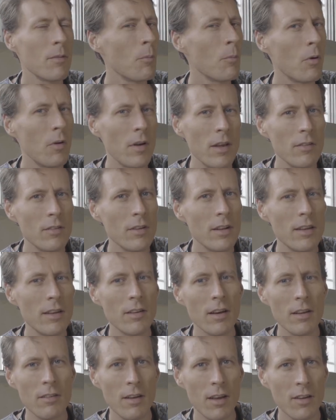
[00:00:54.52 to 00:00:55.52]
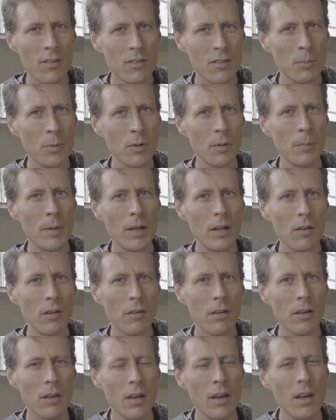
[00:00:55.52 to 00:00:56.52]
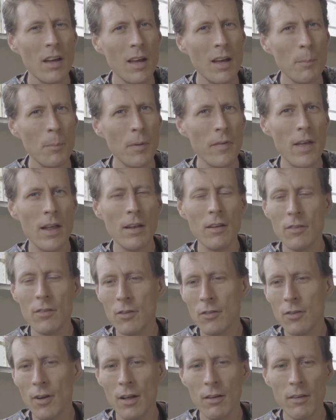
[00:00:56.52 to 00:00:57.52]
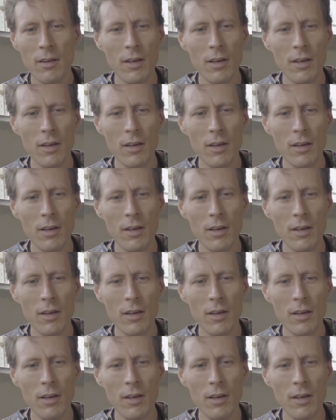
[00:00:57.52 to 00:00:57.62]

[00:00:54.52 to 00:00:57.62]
more easily digestible milk. But then as a child